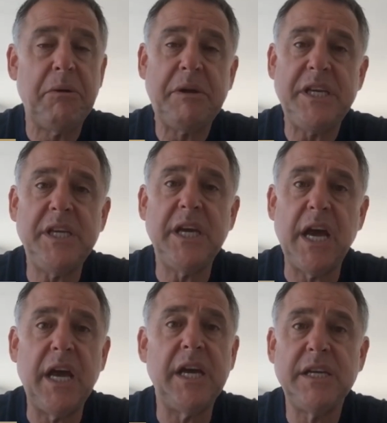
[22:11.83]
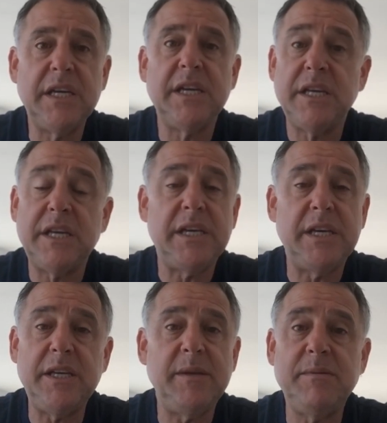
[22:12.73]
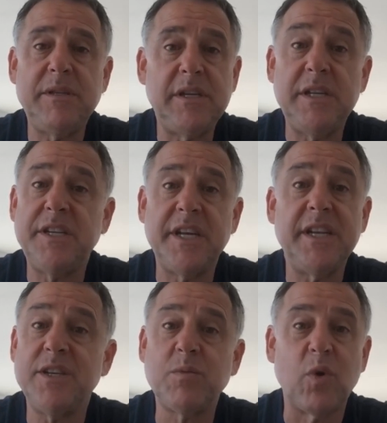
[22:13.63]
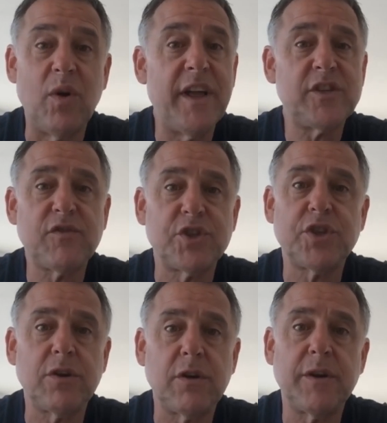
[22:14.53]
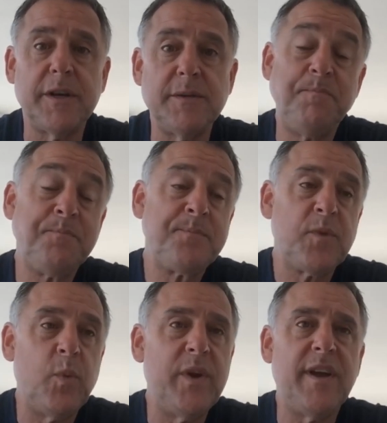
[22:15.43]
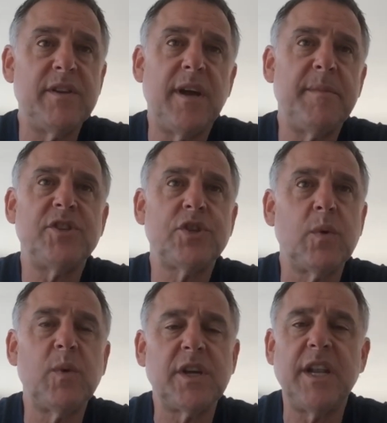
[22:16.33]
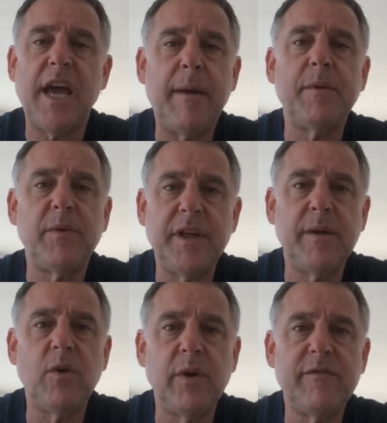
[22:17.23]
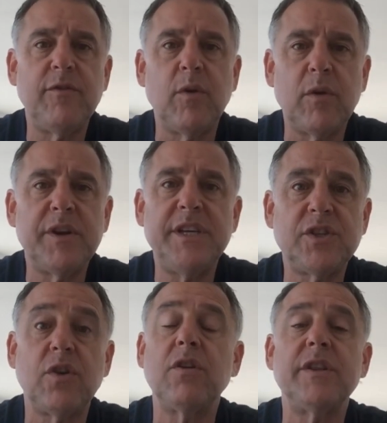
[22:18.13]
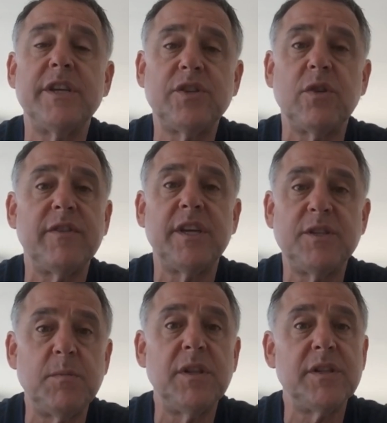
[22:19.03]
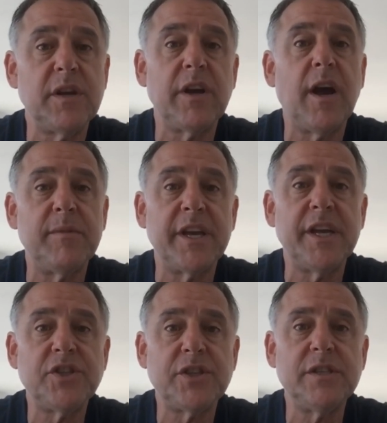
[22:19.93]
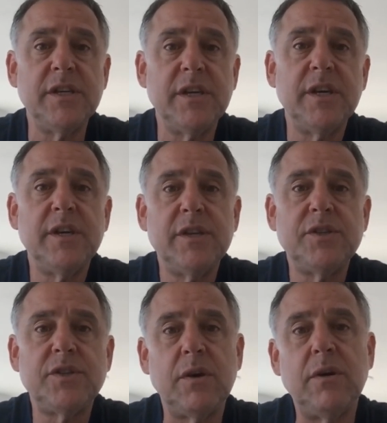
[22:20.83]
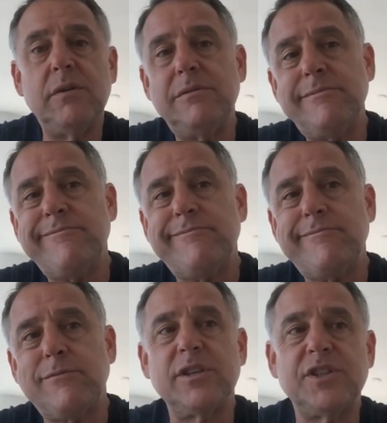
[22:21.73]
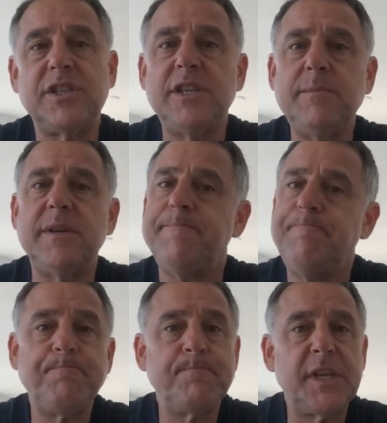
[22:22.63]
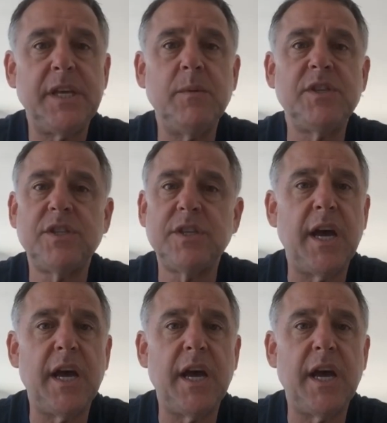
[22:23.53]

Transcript: he did his role, that's for sure. And I'm not sure what's going to happen with him going forward. He's currently serving his military obligation. So we're going to see, but he was